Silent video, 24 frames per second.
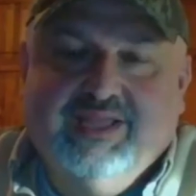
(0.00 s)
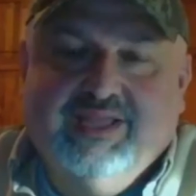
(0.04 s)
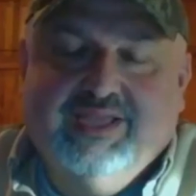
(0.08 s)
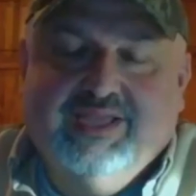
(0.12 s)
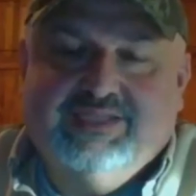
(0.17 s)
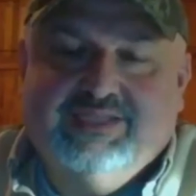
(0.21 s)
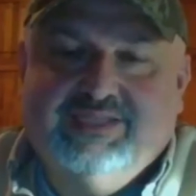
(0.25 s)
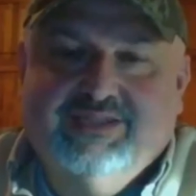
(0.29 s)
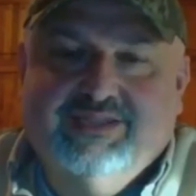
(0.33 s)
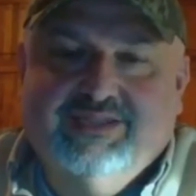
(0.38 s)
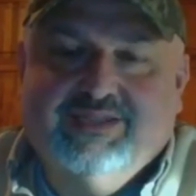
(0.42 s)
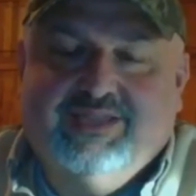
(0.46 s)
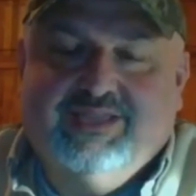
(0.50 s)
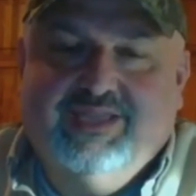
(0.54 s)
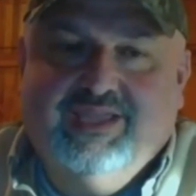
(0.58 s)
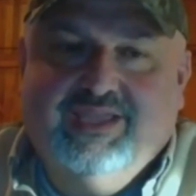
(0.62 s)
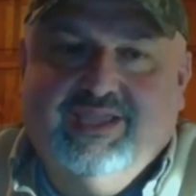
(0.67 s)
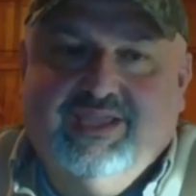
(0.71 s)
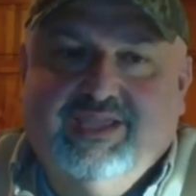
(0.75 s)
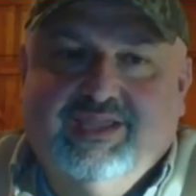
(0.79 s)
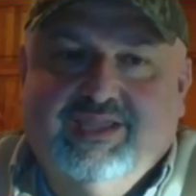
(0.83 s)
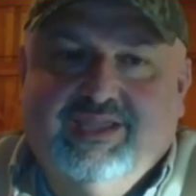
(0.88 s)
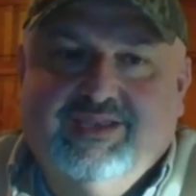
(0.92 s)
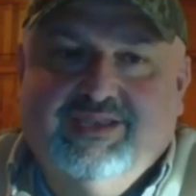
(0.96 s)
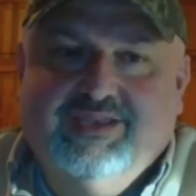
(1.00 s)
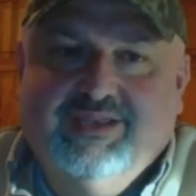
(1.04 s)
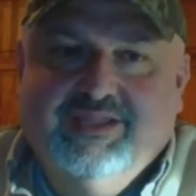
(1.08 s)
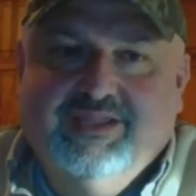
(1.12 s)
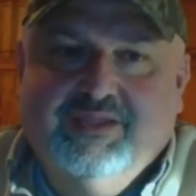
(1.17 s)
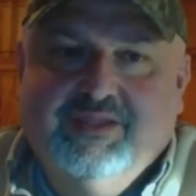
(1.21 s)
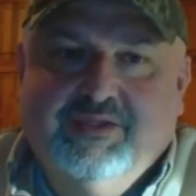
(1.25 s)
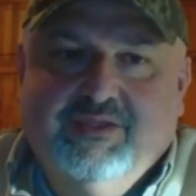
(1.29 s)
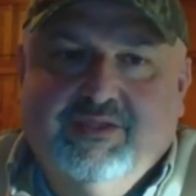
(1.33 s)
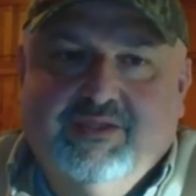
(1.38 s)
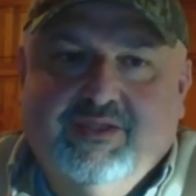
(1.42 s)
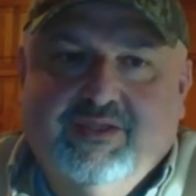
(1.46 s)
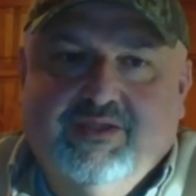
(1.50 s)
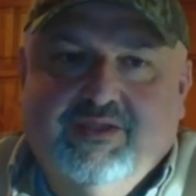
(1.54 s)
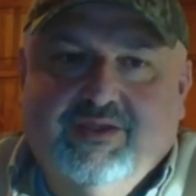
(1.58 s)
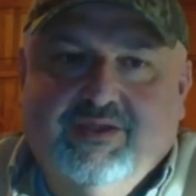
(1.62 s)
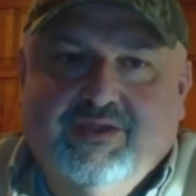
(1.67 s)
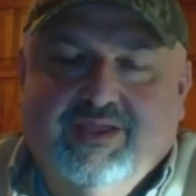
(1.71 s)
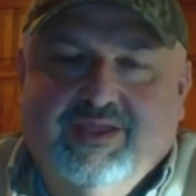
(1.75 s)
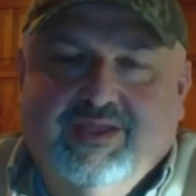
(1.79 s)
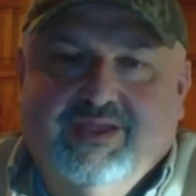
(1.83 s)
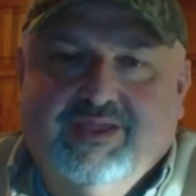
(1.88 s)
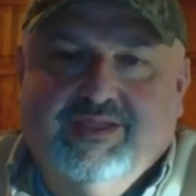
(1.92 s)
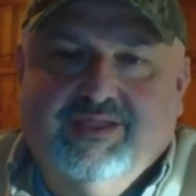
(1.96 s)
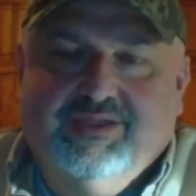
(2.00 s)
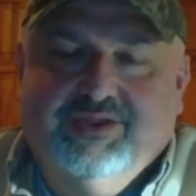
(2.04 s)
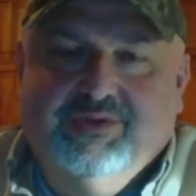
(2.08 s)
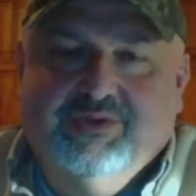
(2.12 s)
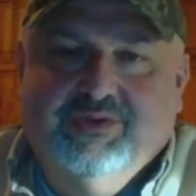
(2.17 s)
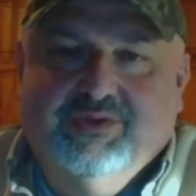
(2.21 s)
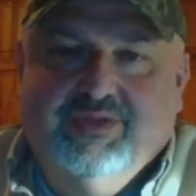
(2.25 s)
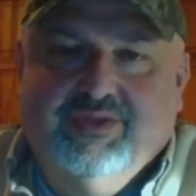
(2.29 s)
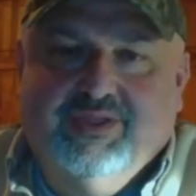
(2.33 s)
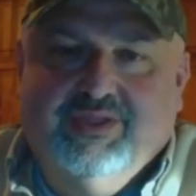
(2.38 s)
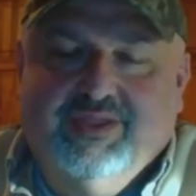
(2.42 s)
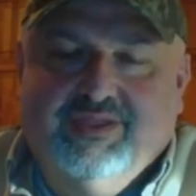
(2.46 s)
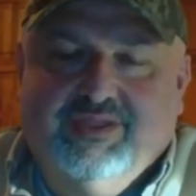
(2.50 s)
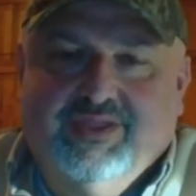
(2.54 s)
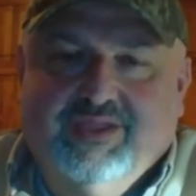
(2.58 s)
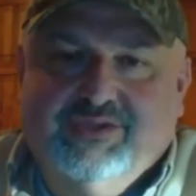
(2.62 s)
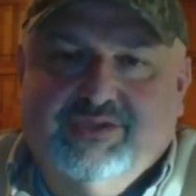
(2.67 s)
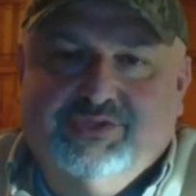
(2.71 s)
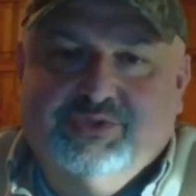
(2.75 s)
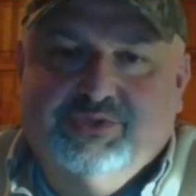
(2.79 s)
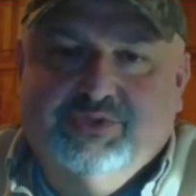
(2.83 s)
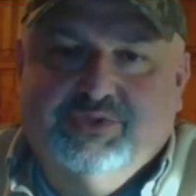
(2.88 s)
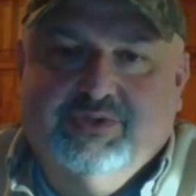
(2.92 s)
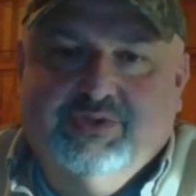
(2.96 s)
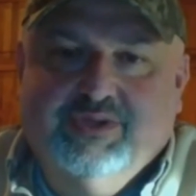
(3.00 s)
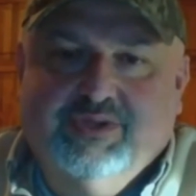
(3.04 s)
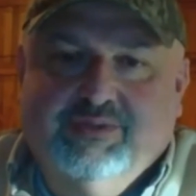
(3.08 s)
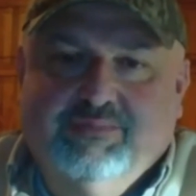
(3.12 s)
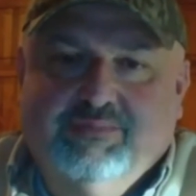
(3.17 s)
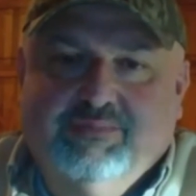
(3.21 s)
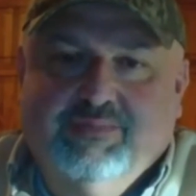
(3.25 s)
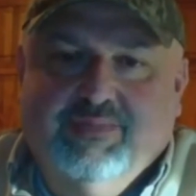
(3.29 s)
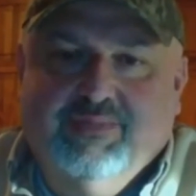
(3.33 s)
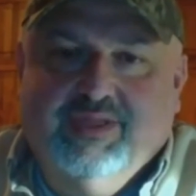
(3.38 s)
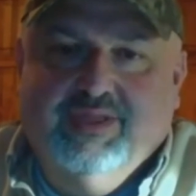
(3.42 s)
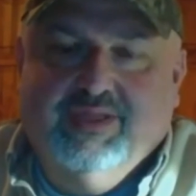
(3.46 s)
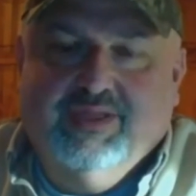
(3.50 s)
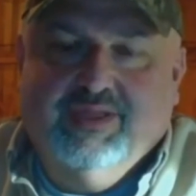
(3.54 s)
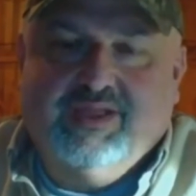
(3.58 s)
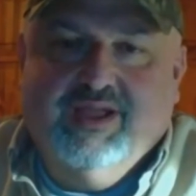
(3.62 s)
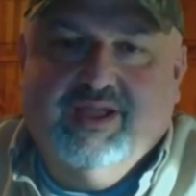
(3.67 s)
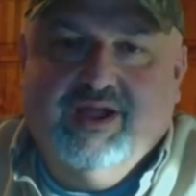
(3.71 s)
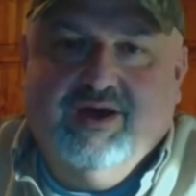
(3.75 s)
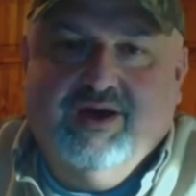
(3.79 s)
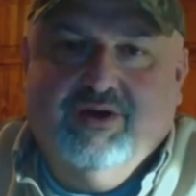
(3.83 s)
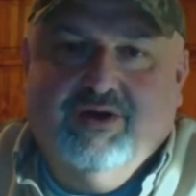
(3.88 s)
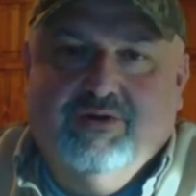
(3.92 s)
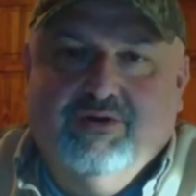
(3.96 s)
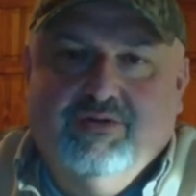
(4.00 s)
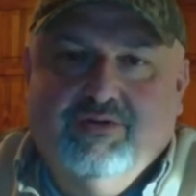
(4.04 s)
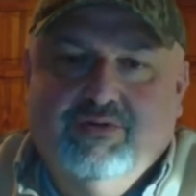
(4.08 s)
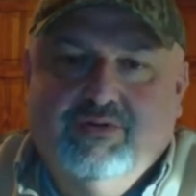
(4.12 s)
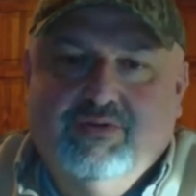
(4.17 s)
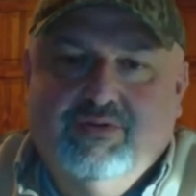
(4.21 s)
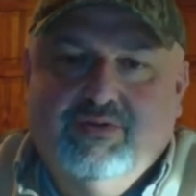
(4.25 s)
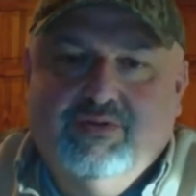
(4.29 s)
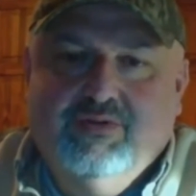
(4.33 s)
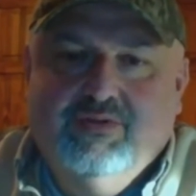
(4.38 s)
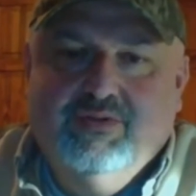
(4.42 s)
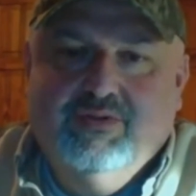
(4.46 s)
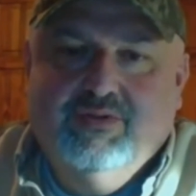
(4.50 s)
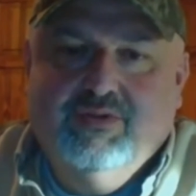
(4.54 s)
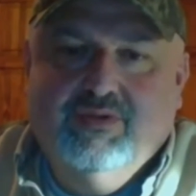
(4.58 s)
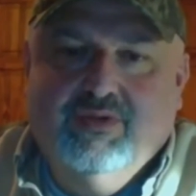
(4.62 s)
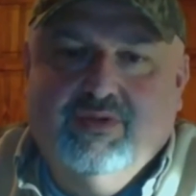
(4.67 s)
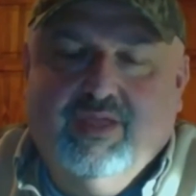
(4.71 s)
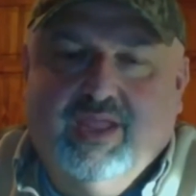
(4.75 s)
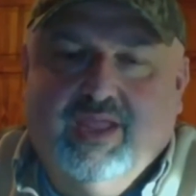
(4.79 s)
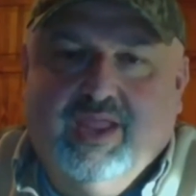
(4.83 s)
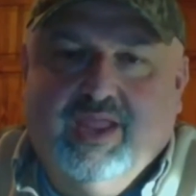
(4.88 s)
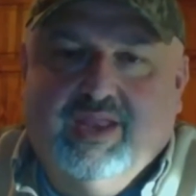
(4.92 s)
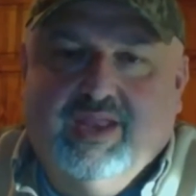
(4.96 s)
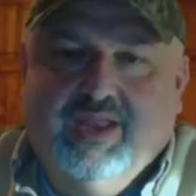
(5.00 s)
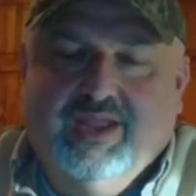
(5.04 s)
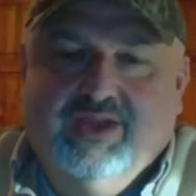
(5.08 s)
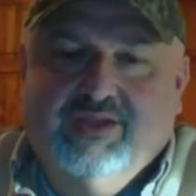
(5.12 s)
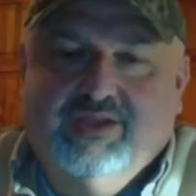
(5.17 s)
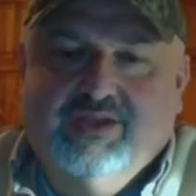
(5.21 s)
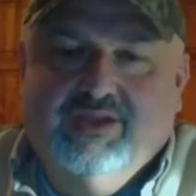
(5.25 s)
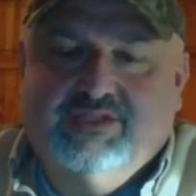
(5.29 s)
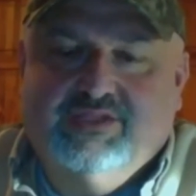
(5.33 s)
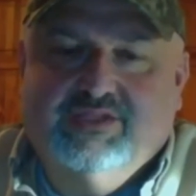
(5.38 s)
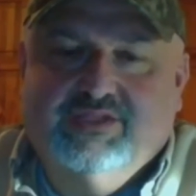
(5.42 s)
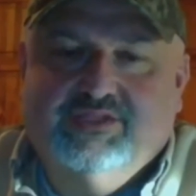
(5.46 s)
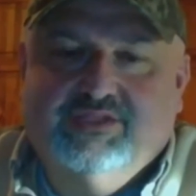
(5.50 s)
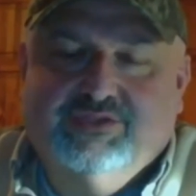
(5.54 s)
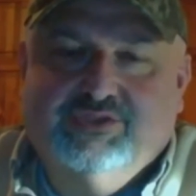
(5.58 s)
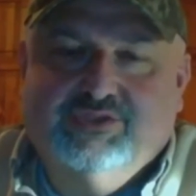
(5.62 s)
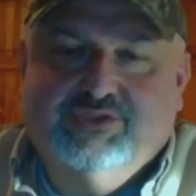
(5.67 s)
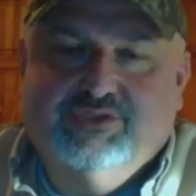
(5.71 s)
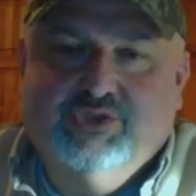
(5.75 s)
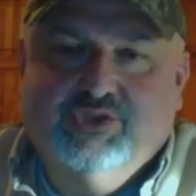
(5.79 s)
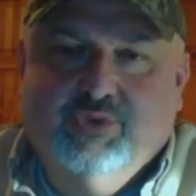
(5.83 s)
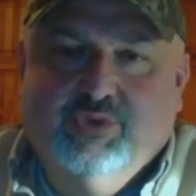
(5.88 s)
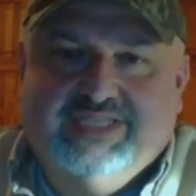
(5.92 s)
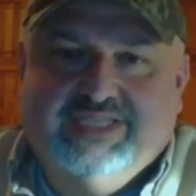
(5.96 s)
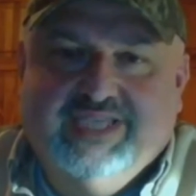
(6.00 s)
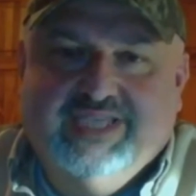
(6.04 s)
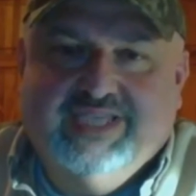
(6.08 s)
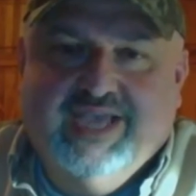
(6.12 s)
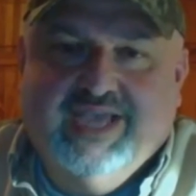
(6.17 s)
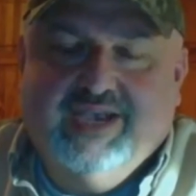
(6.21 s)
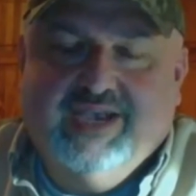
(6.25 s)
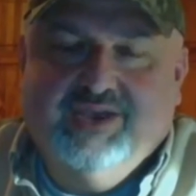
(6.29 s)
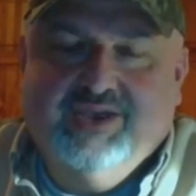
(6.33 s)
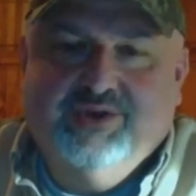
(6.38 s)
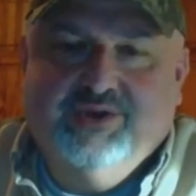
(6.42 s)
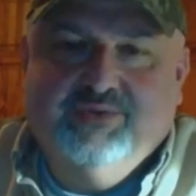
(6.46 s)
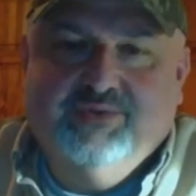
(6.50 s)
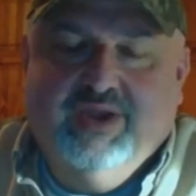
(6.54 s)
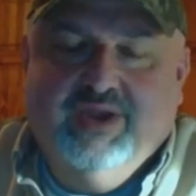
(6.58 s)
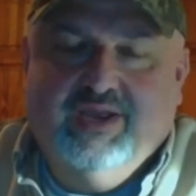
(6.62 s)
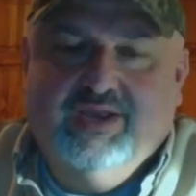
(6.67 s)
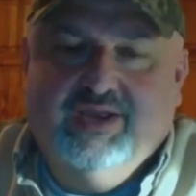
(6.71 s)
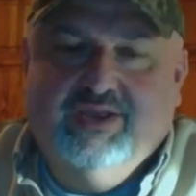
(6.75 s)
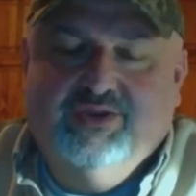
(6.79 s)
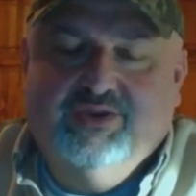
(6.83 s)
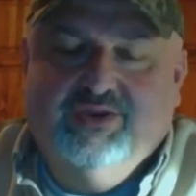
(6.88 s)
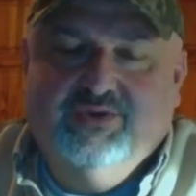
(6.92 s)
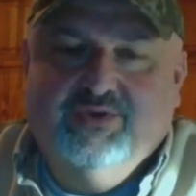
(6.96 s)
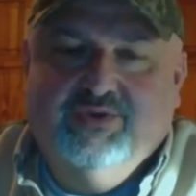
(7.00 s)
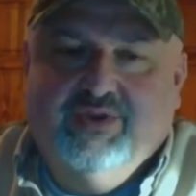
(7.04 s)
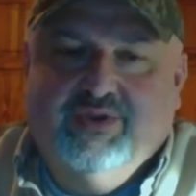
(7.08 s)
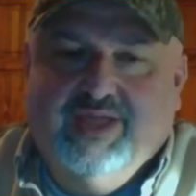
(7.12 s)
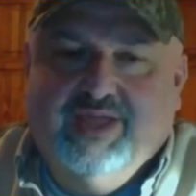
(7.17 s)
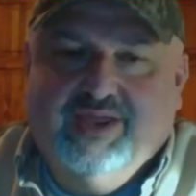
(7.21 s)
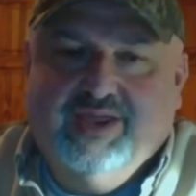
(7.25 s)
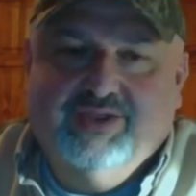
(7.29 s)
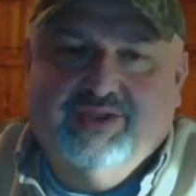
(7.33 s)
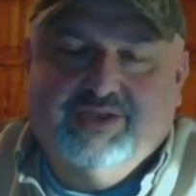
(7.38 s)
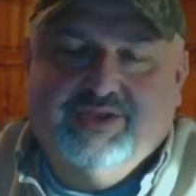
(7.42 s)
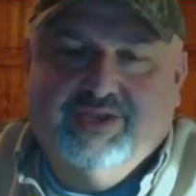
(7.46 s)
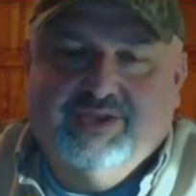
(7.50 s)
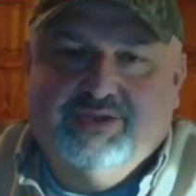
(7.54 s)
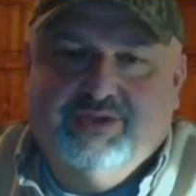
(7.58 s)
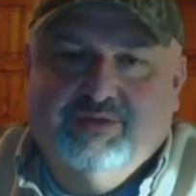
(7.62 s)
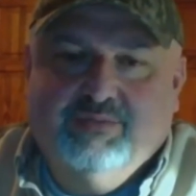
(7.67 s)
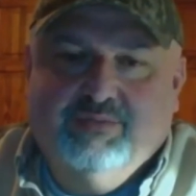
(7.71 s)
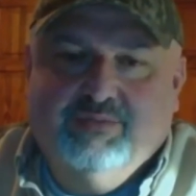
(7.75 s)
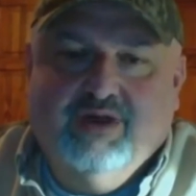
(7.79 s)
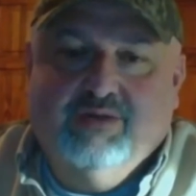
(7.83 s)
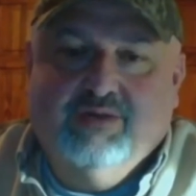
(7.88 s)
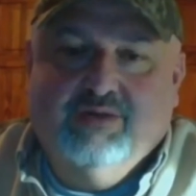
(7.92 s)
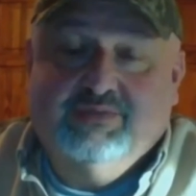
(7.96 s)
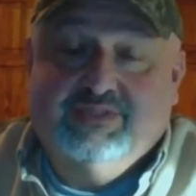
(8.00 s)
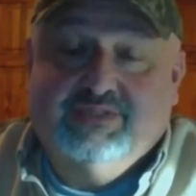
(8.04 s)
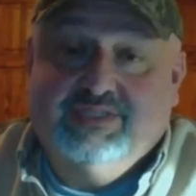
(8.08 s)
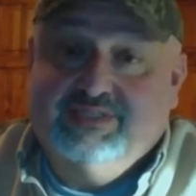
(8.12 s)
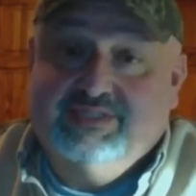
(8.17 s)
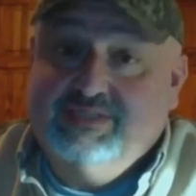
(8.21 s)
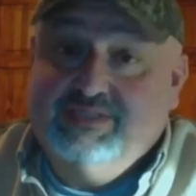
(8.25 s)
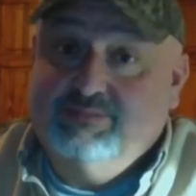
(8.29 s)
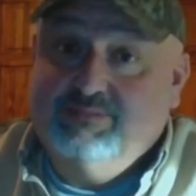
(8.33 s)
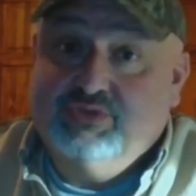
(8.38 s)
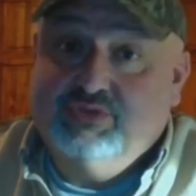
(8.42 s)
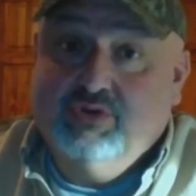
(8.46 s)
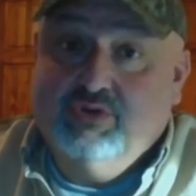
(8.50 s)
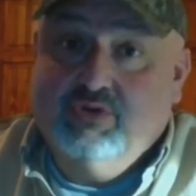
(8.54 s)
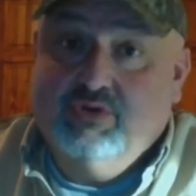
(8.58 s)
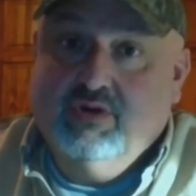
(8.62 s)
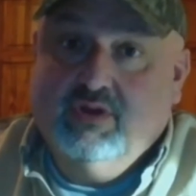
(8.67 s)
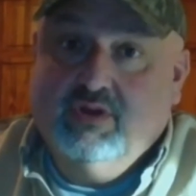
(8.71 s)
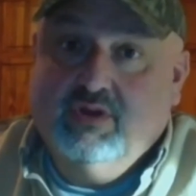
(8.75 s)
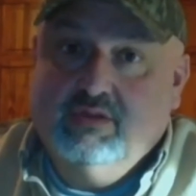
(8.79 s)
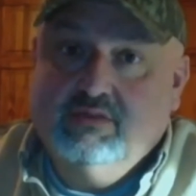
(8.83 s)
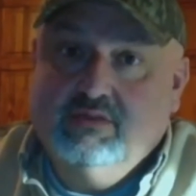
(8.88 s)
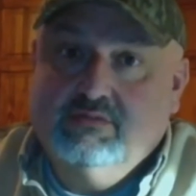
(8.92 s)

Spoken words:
I sell a kid, a youngster a call, and they're so excited and they're ready to do it. I look at their mom and says, I'm sorry.